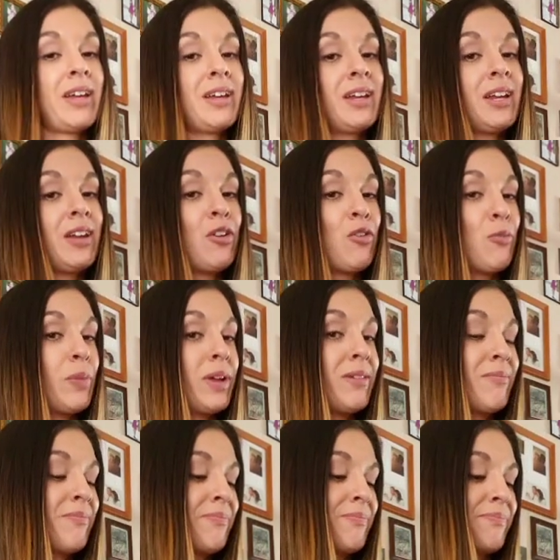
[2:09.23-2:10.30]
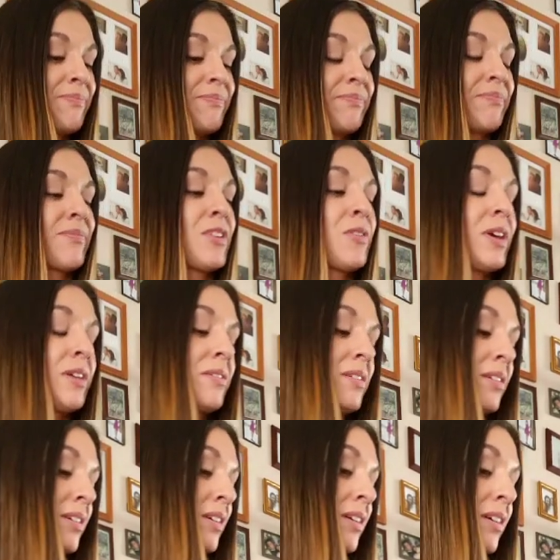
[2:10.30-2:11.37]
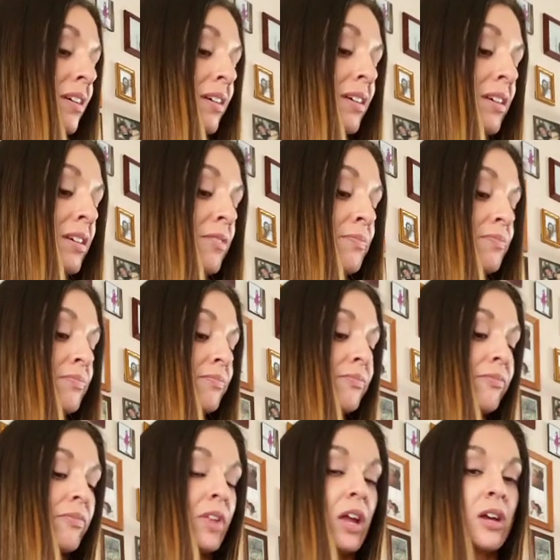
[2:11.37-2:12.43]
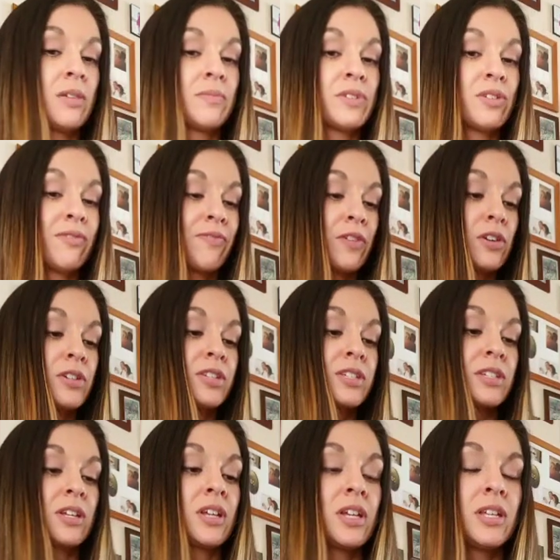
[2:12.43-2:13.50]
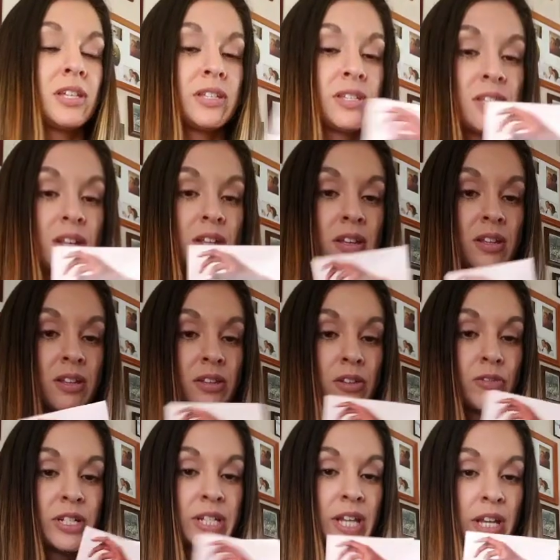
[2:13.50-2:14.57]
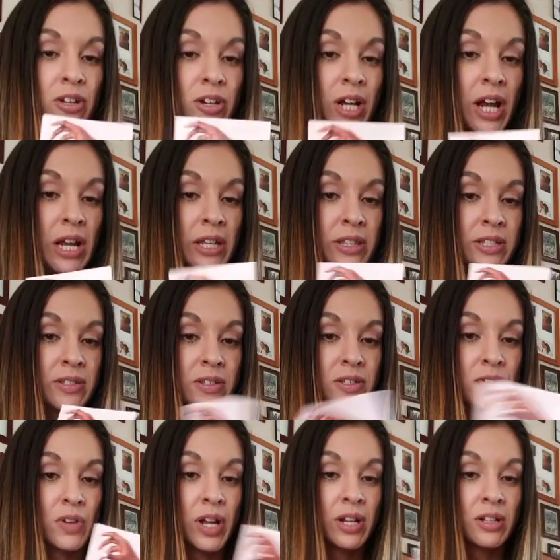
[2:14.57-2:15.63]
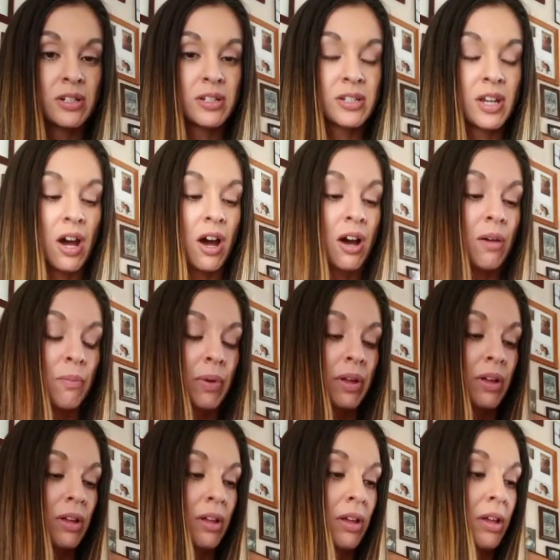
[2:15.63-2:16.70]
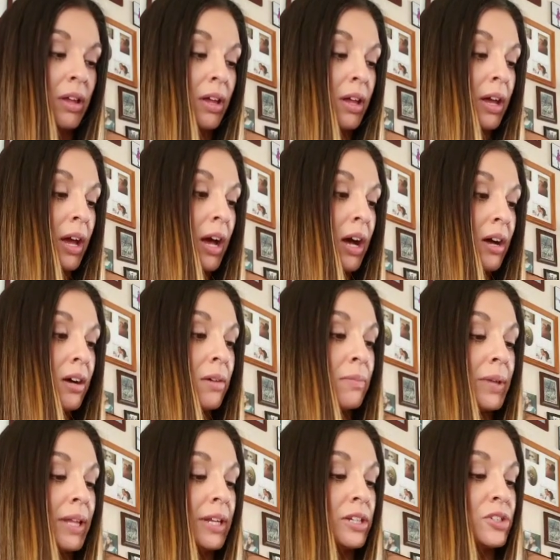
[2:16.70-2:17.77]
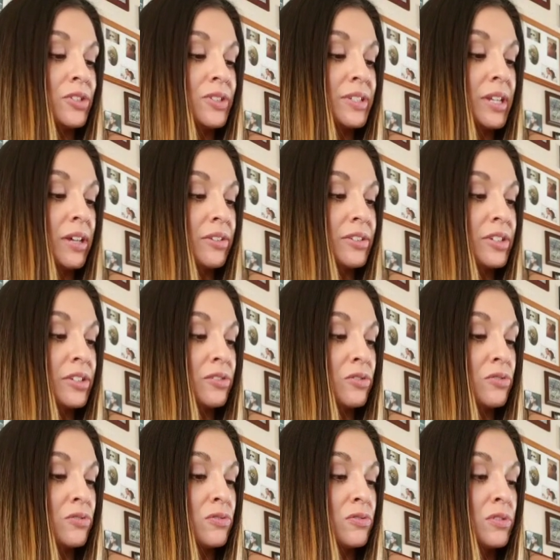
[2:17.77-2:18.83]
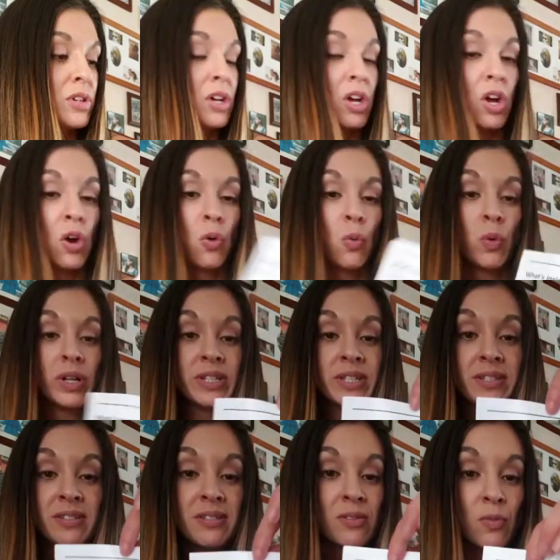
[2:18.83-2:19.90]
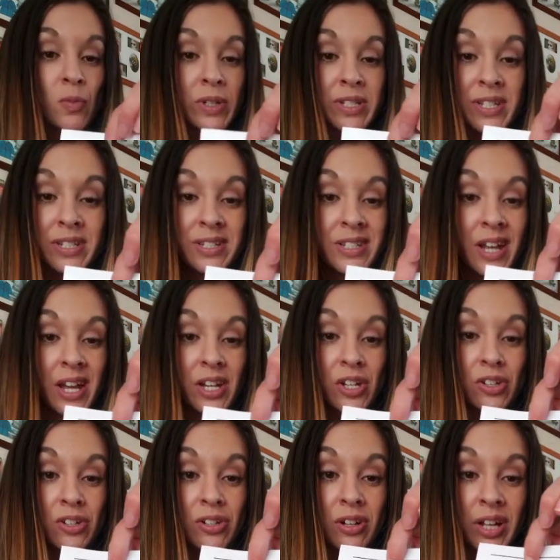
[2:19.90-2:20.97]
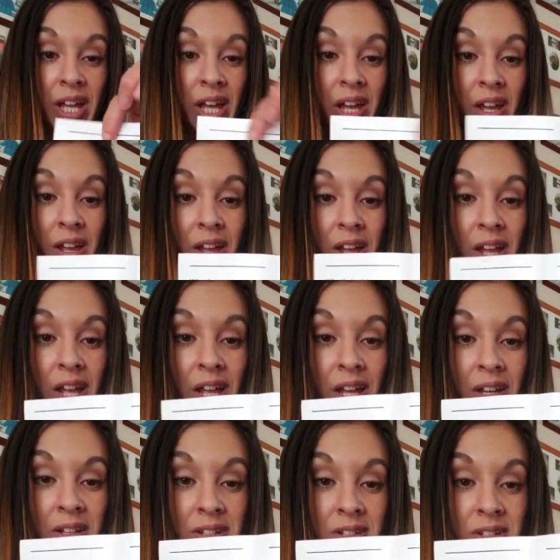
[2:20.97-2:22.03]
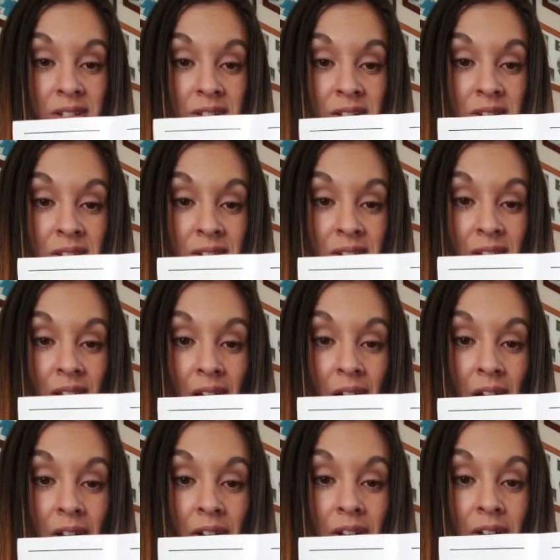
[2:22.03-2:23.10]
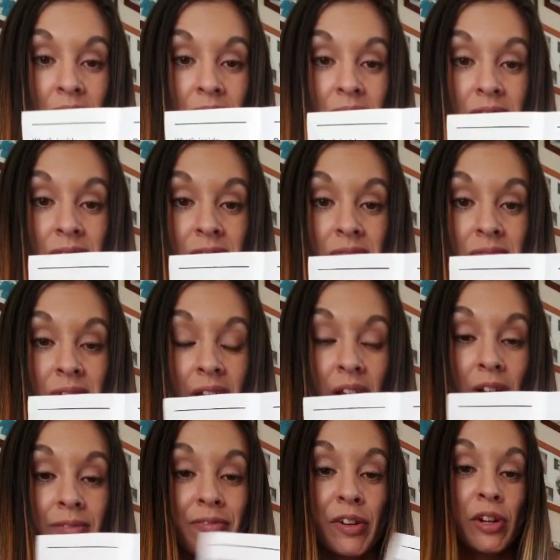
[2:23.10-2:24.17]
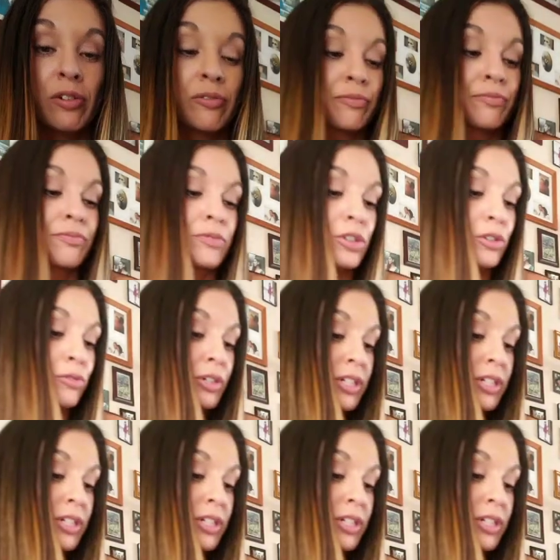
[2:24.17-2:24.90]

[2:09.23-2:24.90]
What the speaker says: I can get it open. Okay. So first is the retainer guide. This is right on top, and it just tells you what's inside your kit and how to care for your new